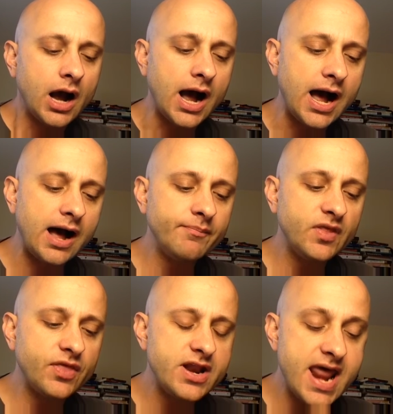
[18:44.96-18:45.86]

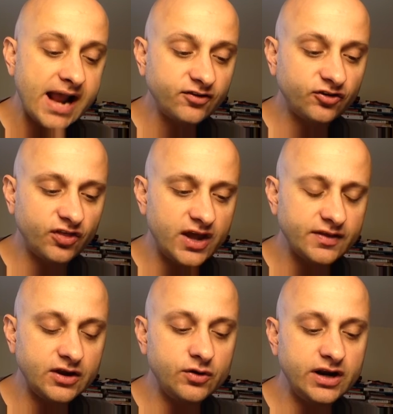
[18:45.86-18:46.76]
The next
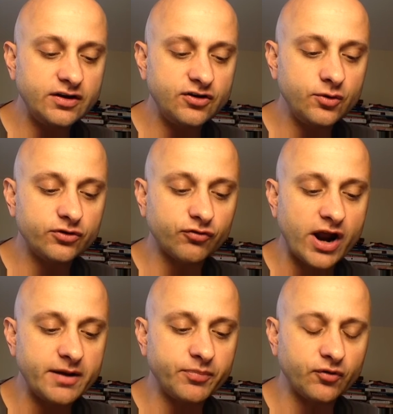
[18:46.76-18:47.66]
thing that you need to do is
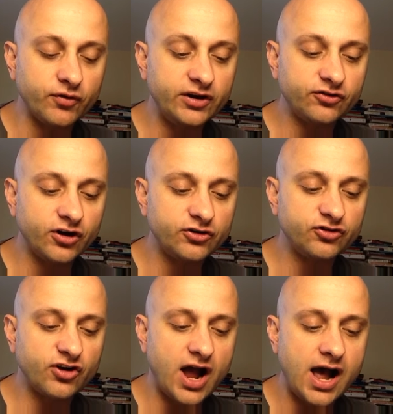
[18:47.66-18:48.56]
write up the
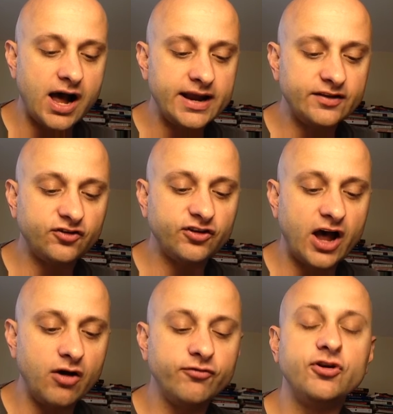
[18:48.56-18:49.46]
research
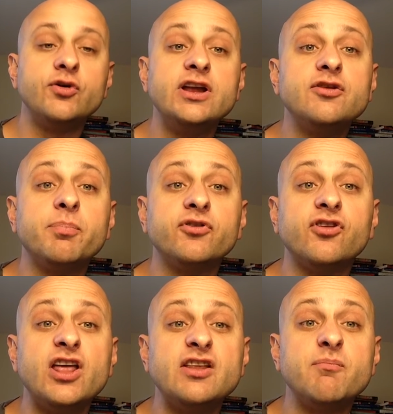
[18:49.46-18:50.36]
itself. You need to
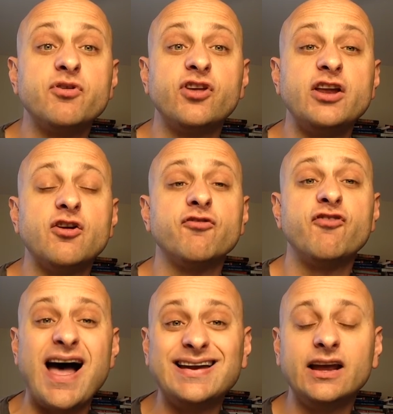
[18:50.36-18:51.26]
present your
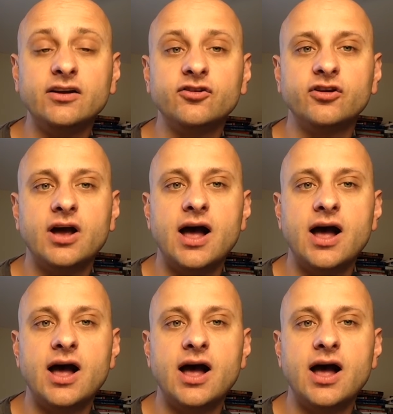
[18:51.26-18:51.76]
findings.